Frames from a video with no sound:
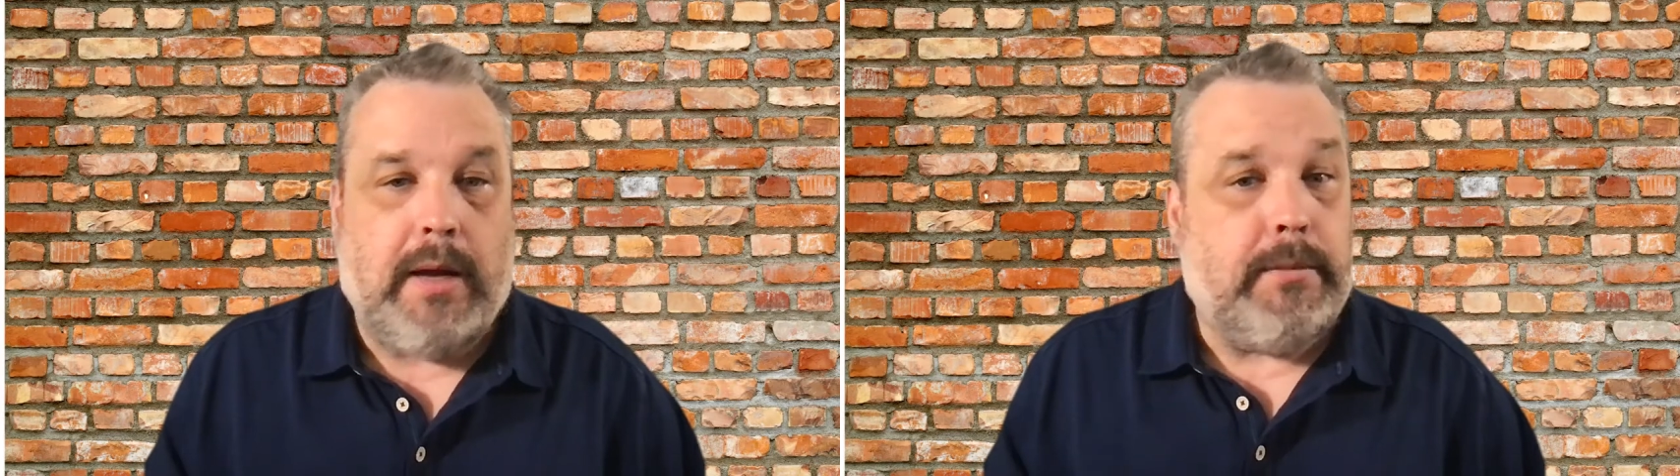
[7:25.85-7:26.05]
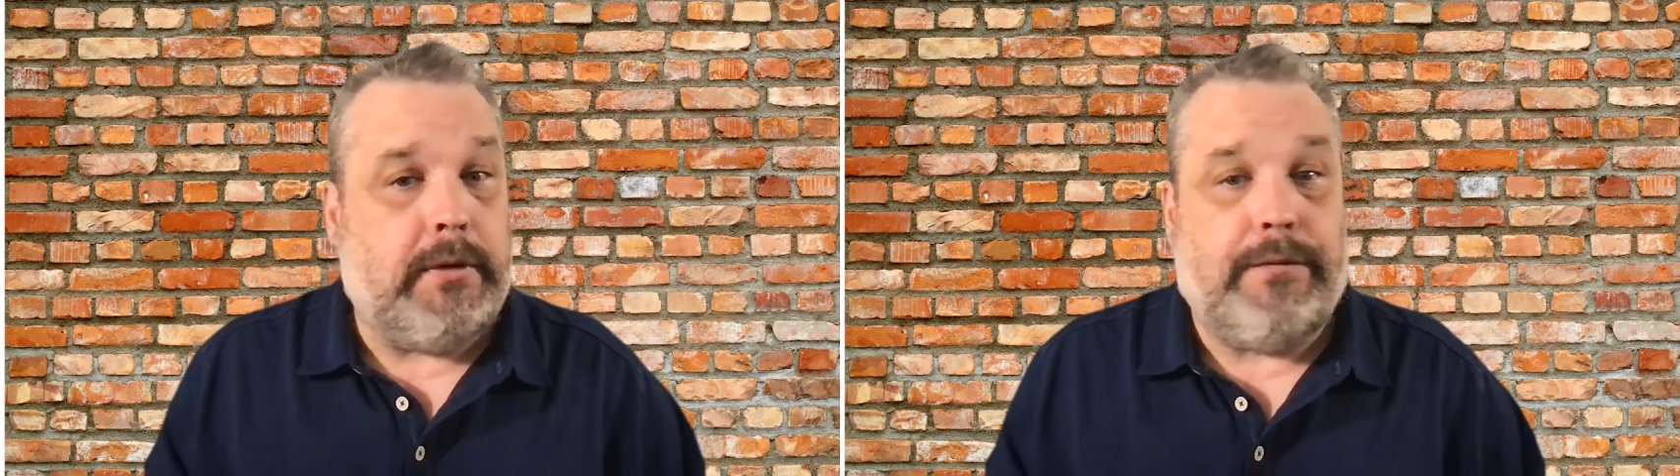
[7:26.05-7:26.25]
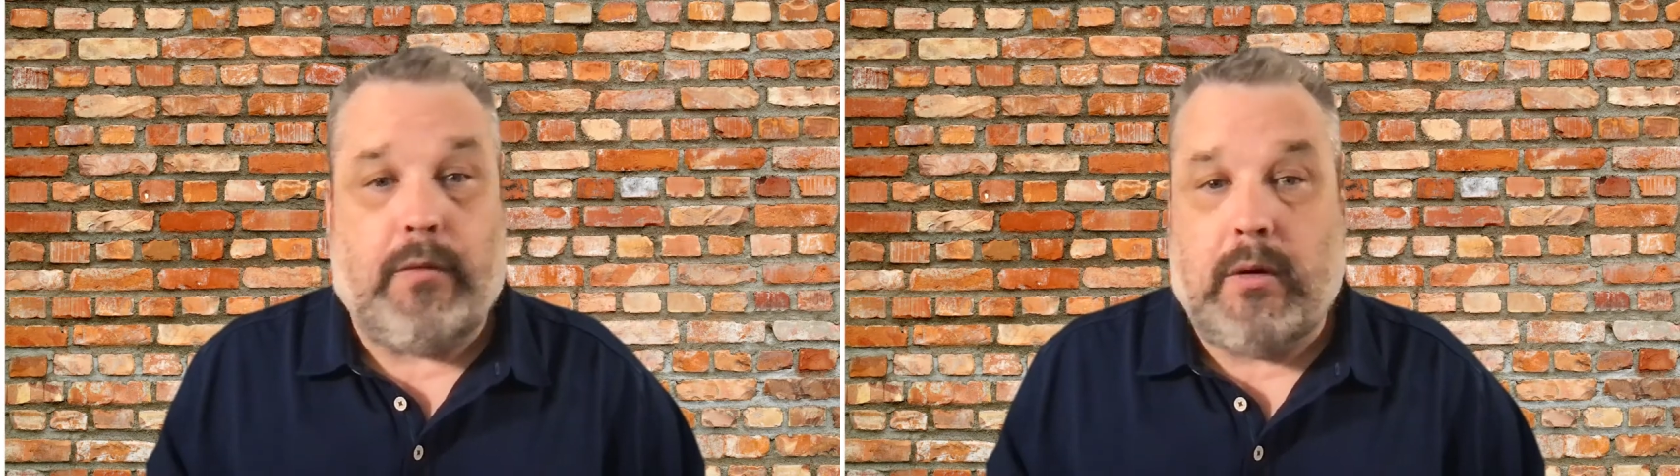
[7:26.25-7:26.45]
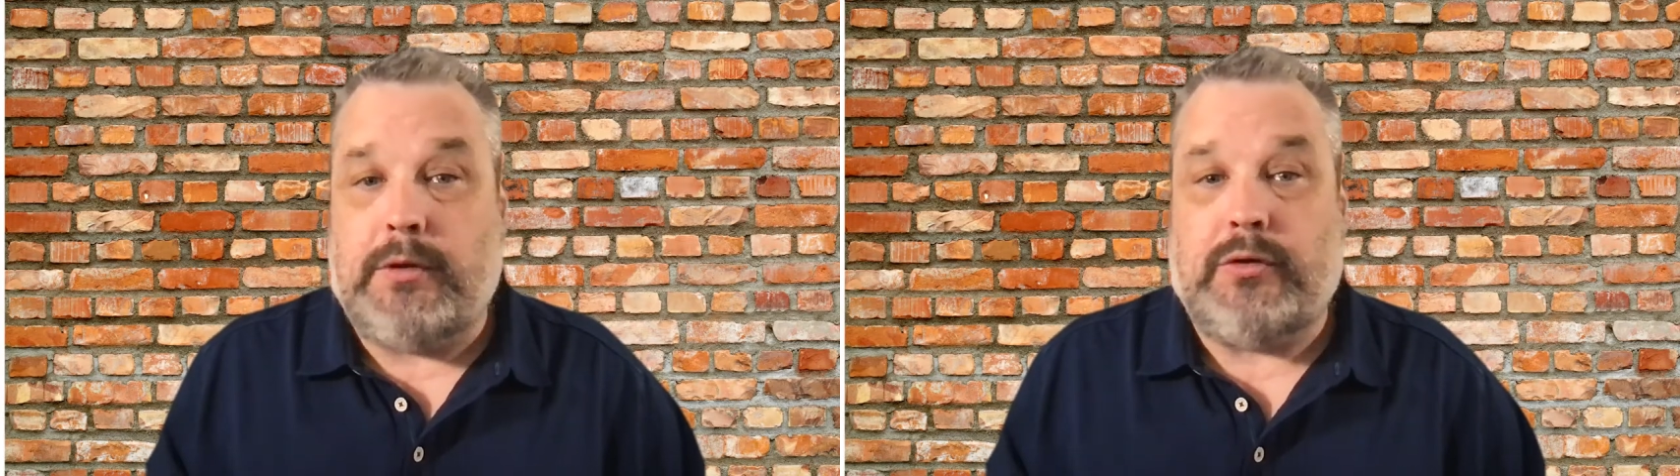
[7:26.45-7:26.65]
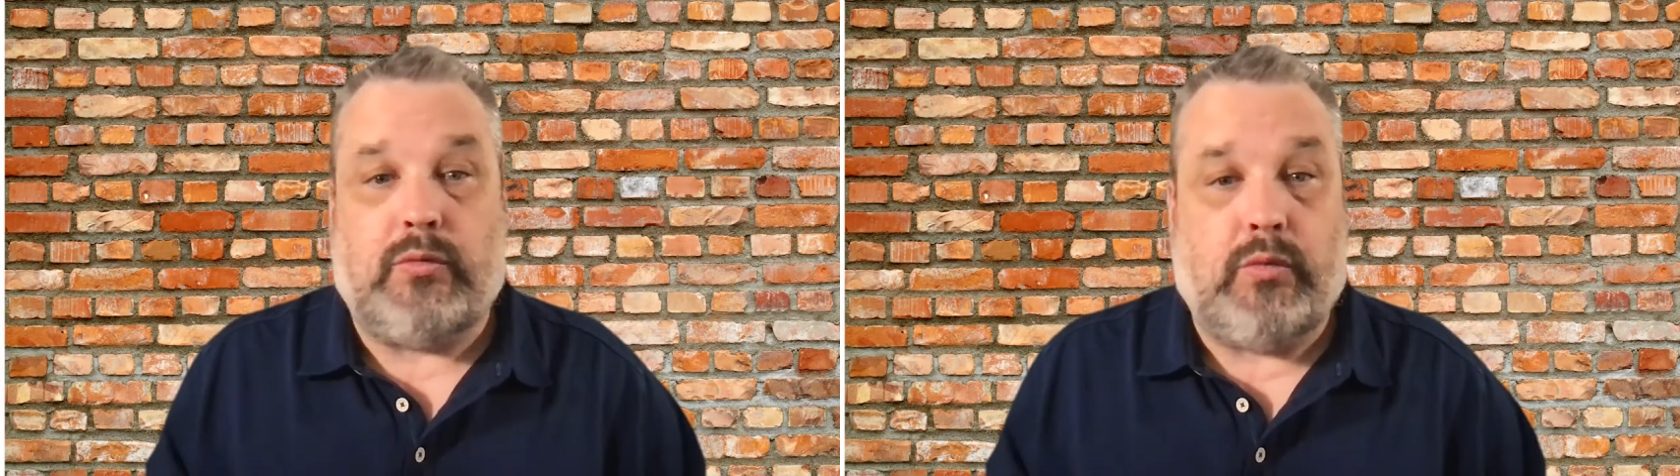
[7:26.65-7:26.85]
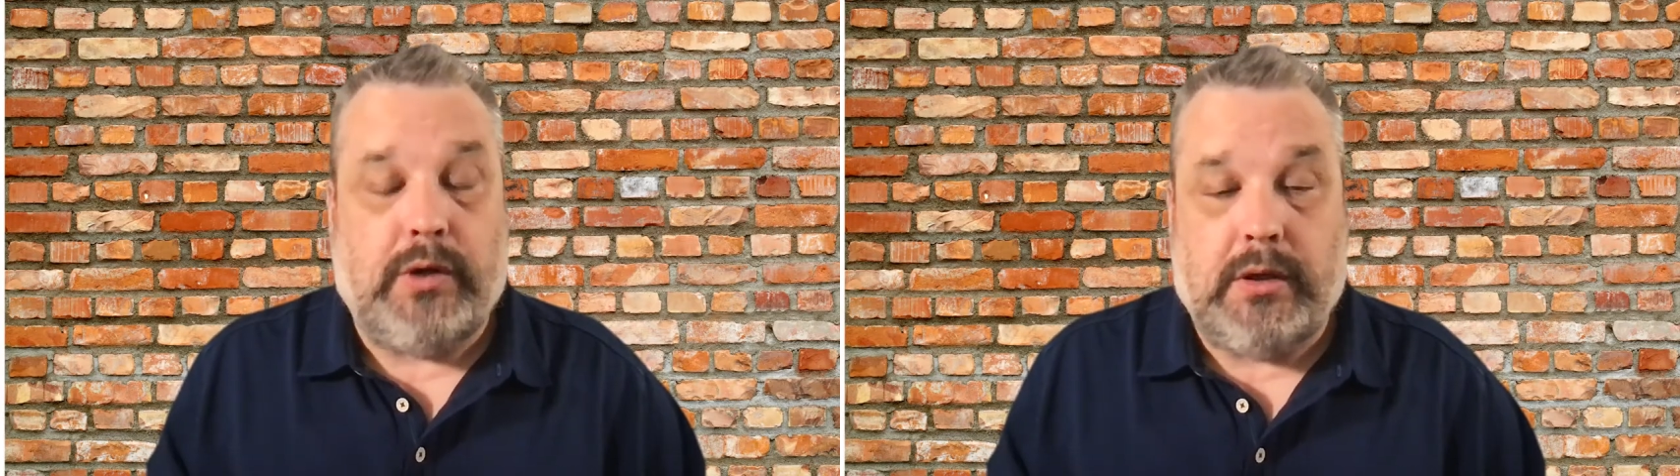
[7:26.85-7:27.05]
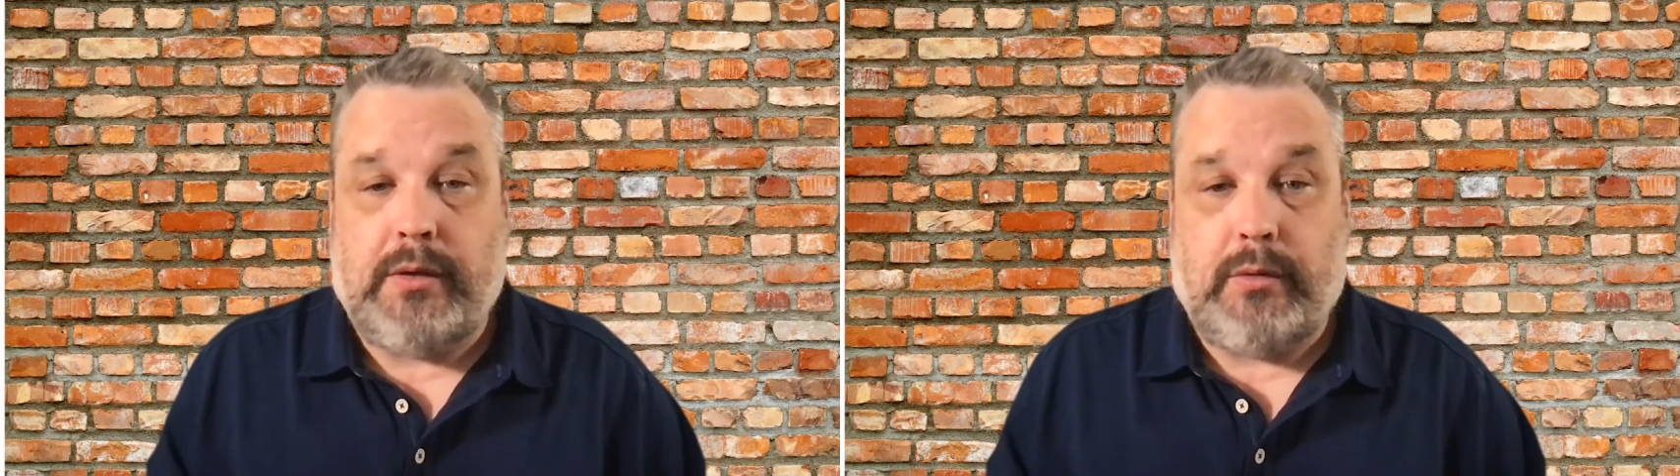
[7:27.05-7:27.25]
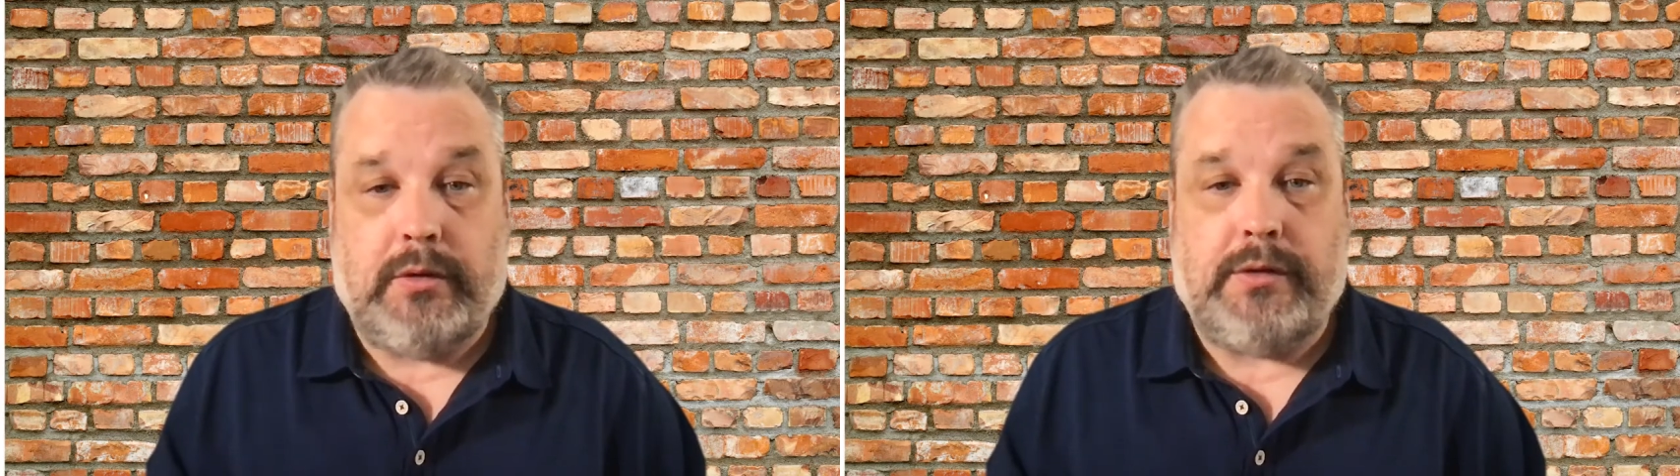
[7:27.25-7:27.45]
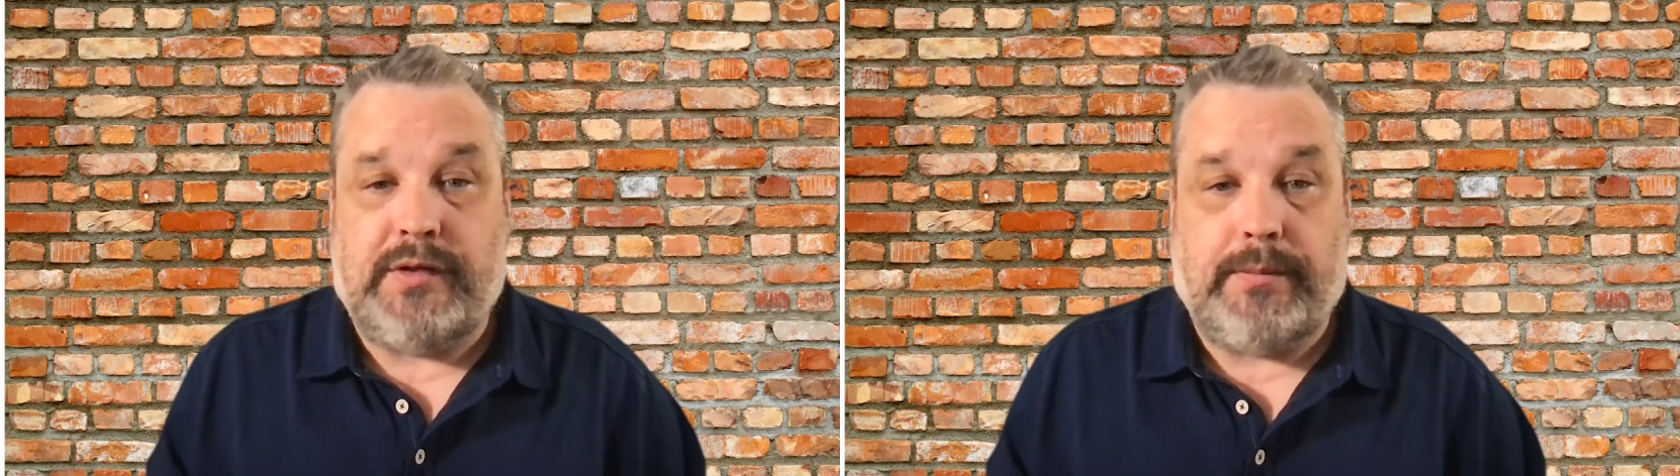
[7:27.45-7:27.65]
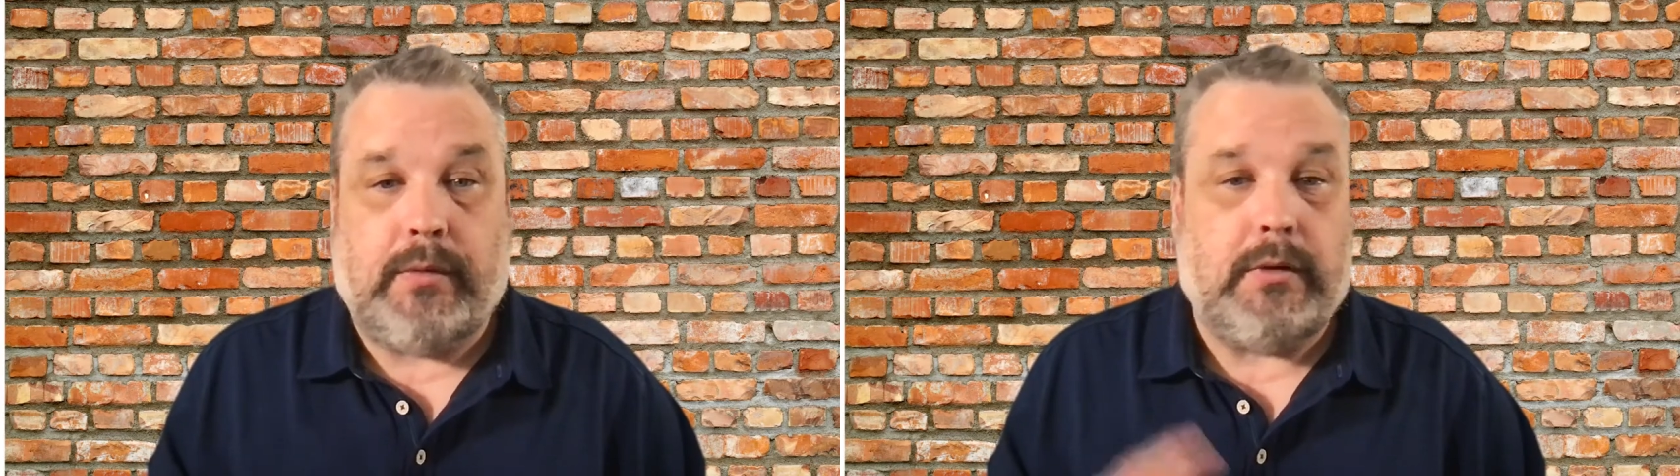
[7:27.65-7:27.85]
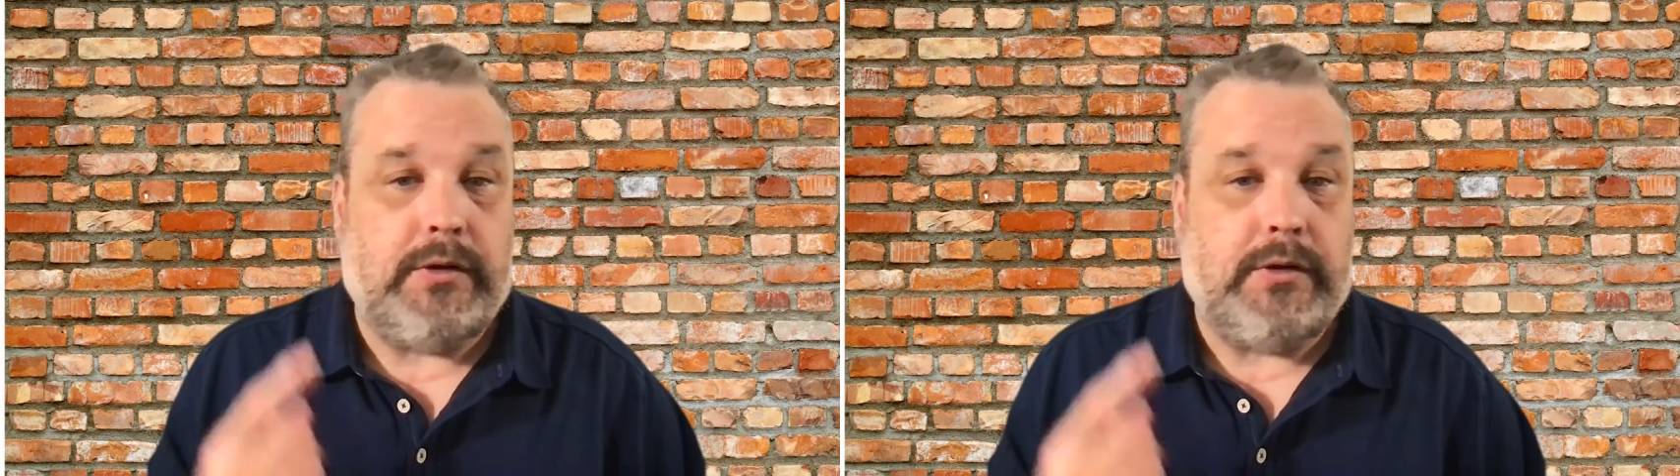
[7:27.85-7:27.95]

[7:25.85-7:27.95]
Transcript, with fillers: but the form is really, really simple.